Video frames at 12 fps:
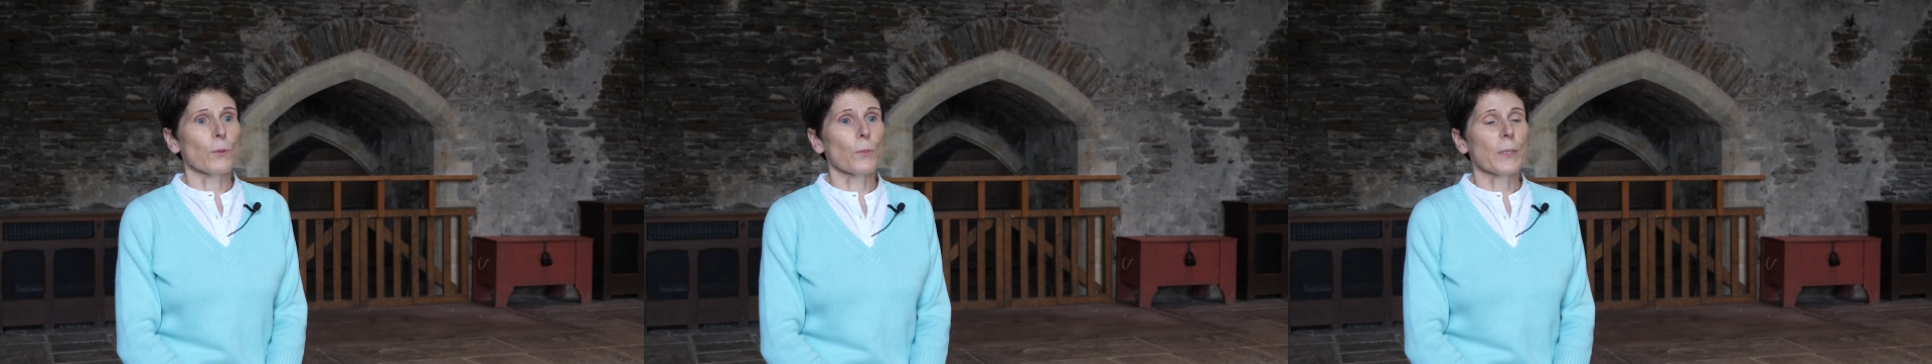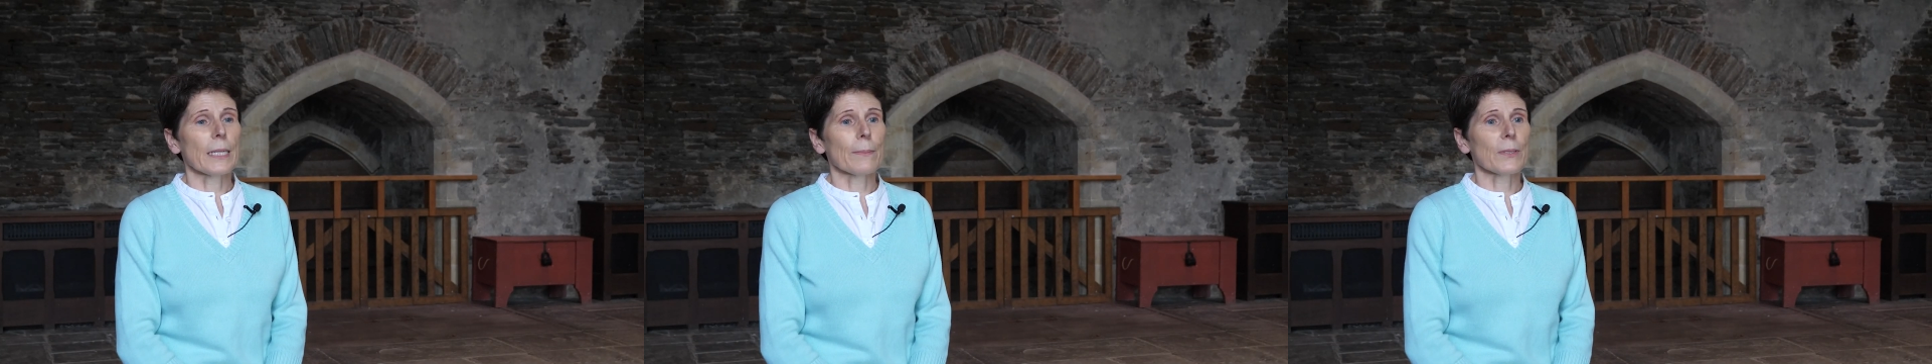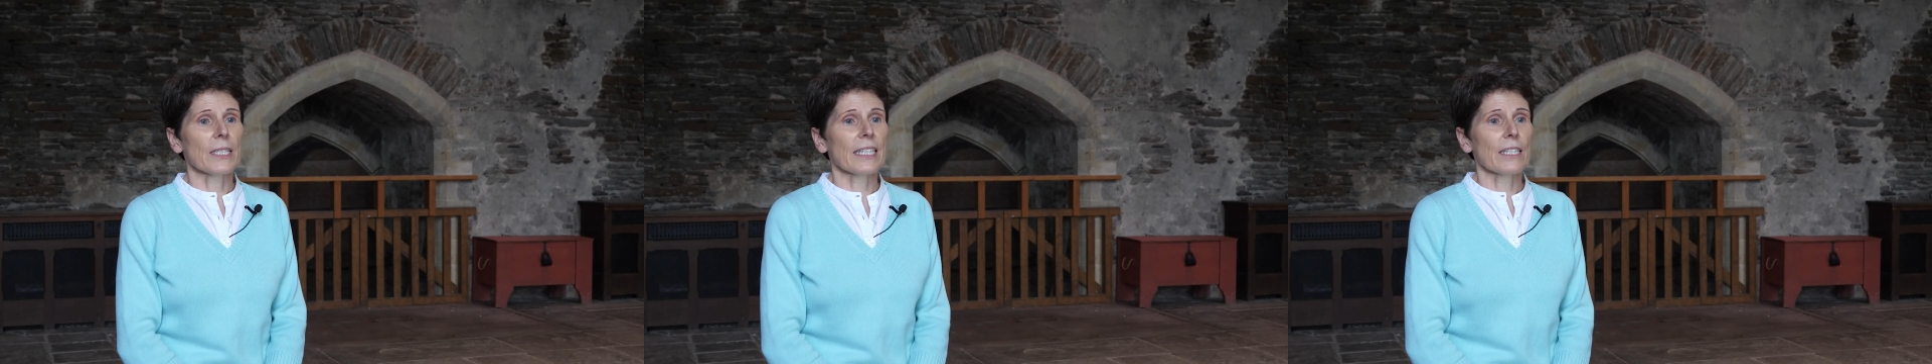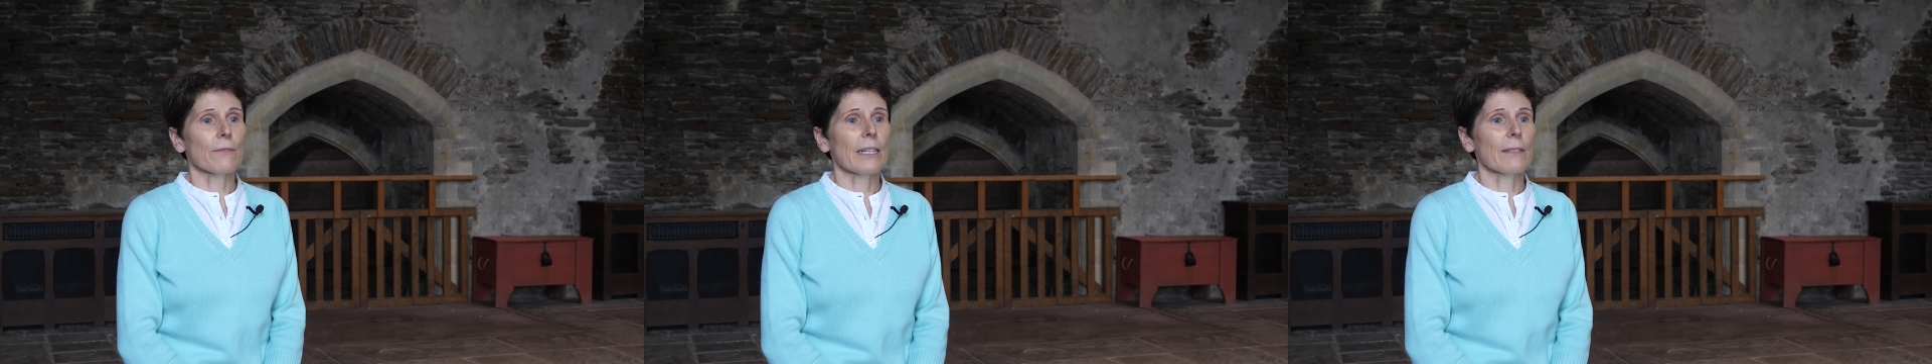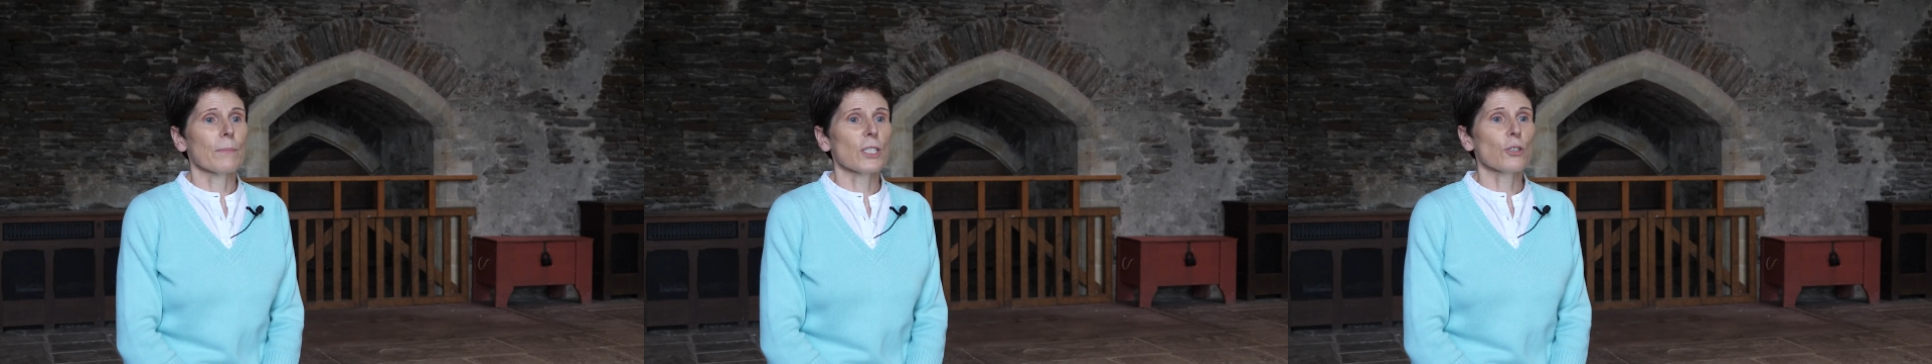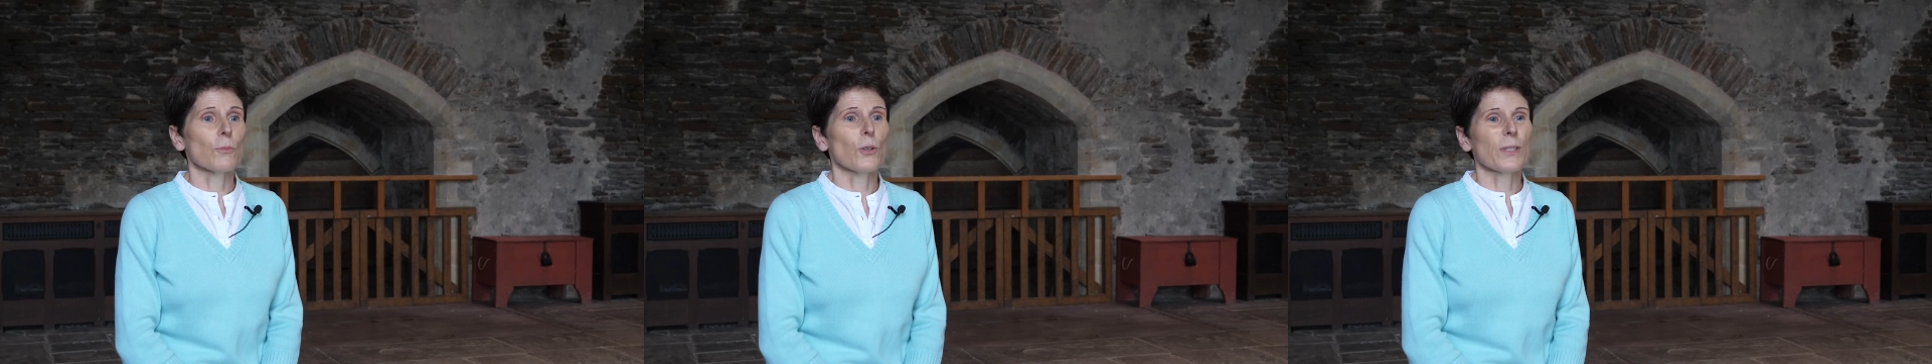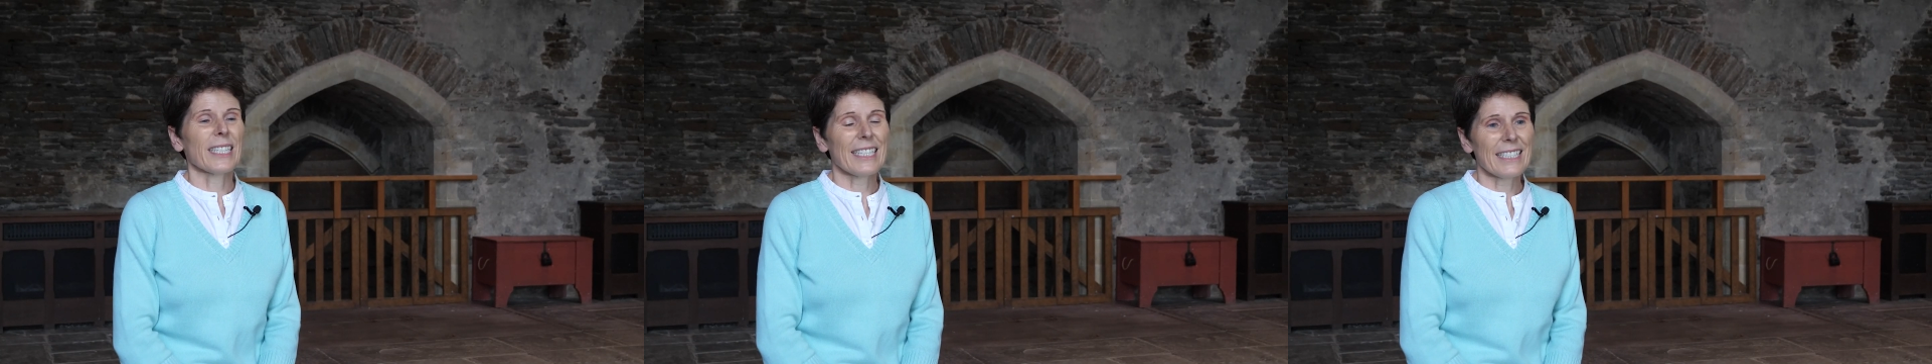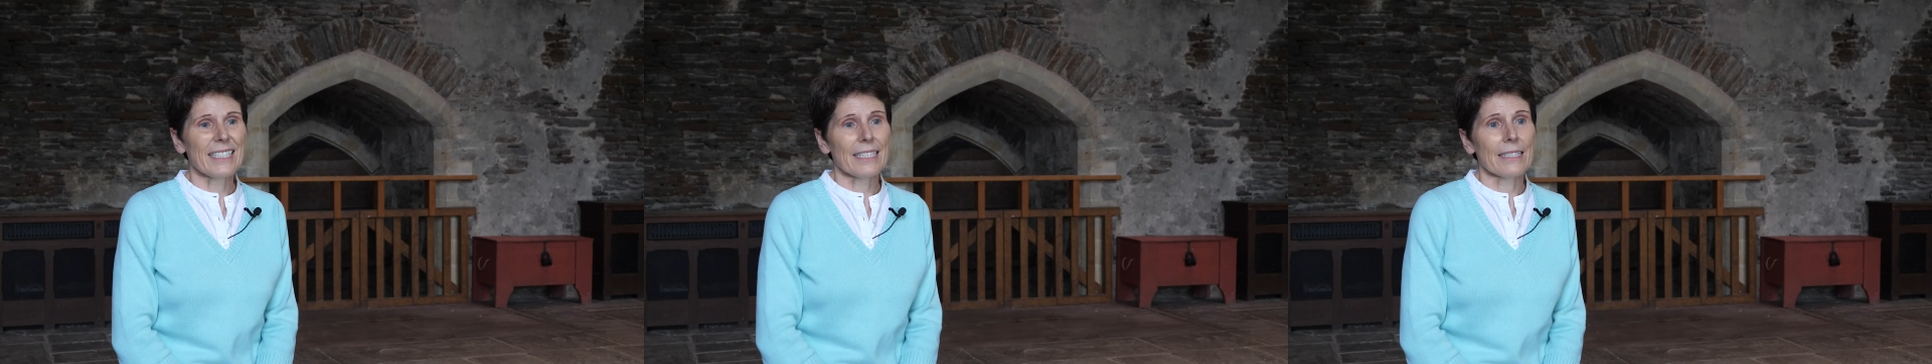will be able to get around much more
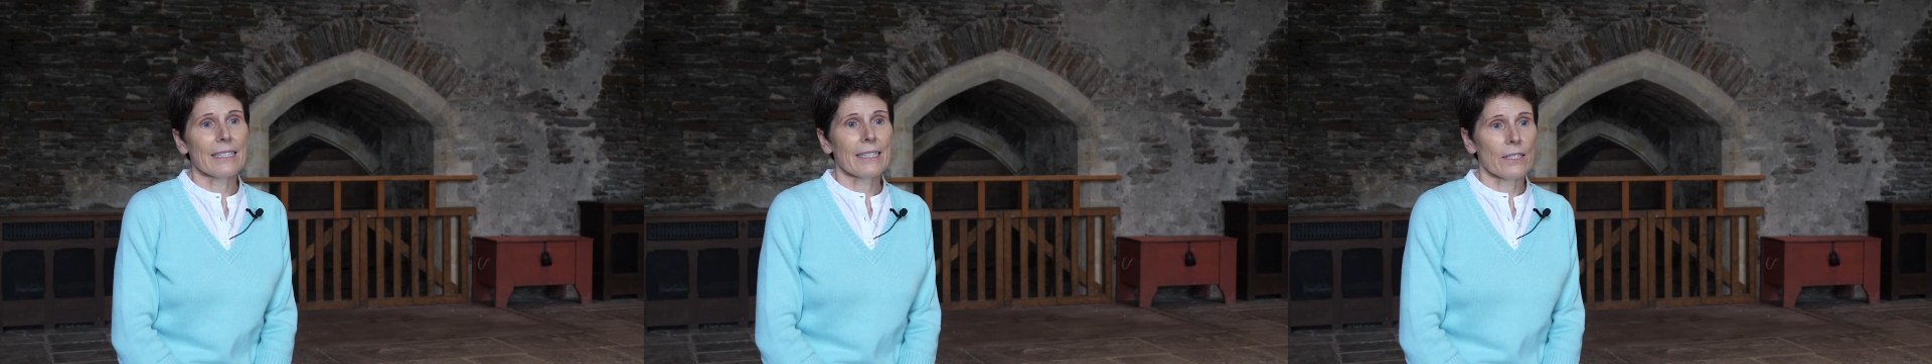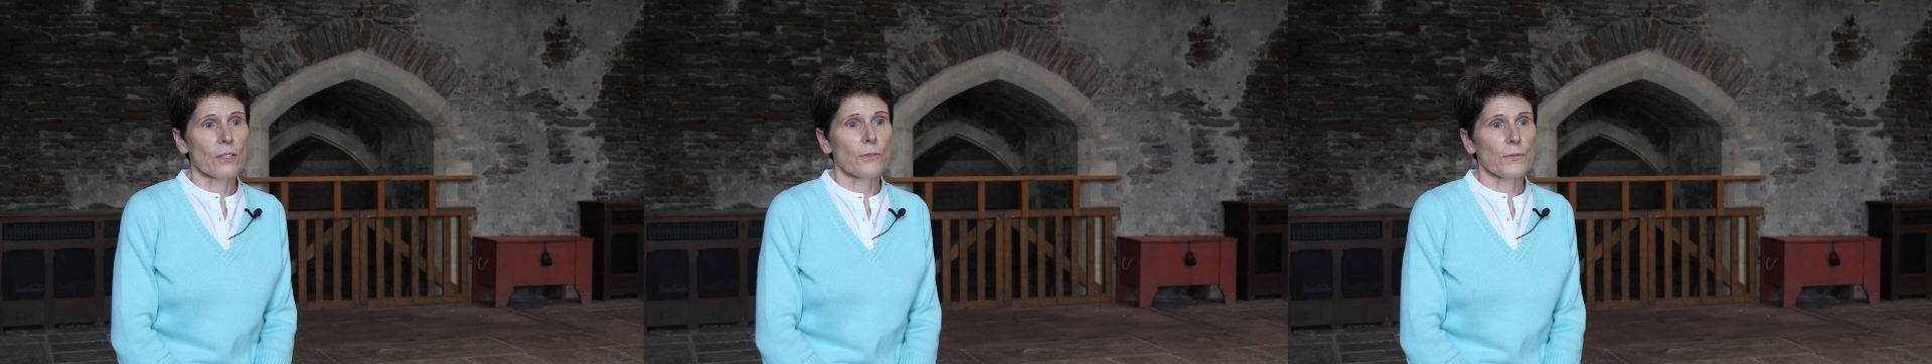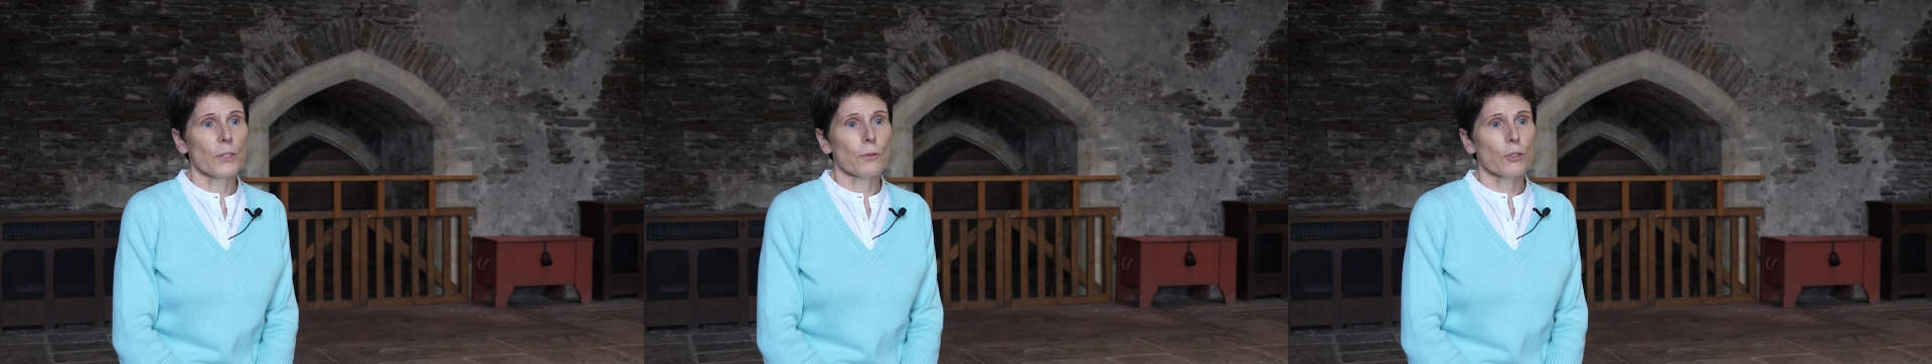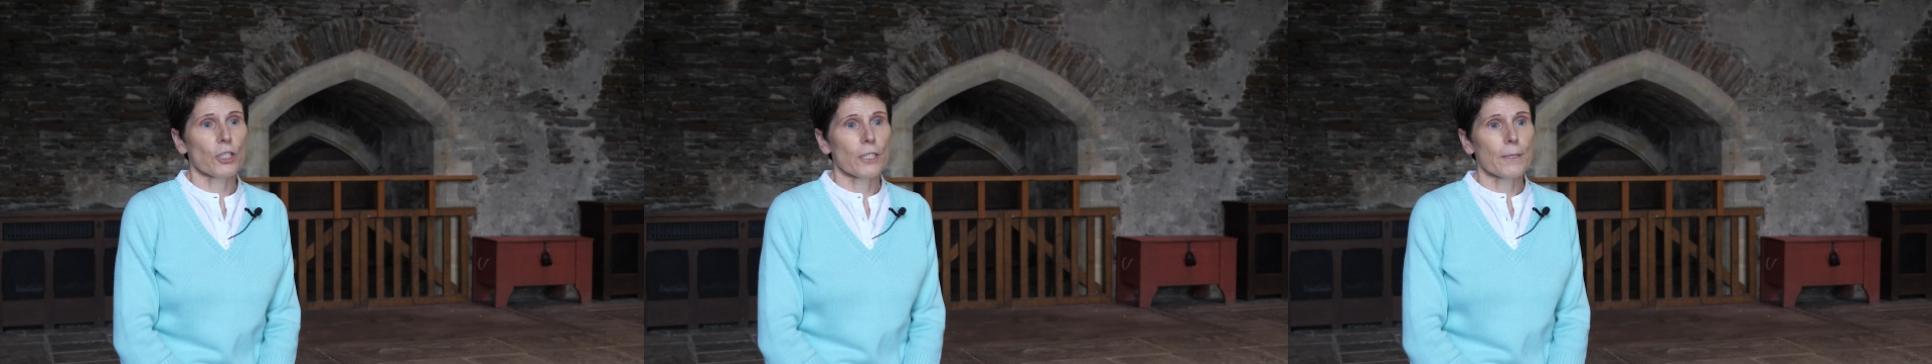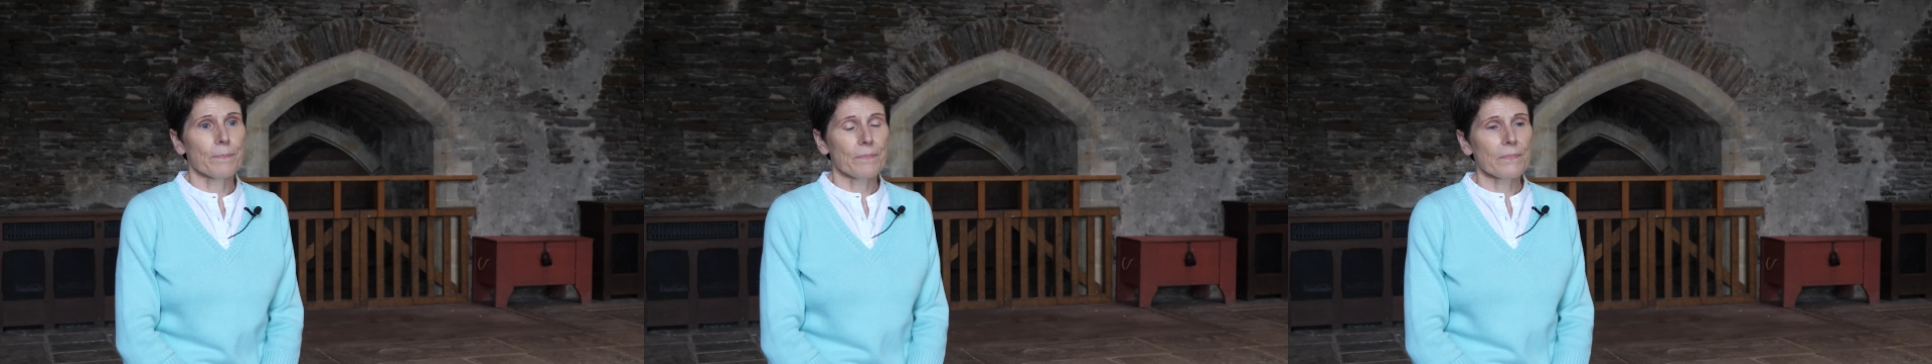easily in the future.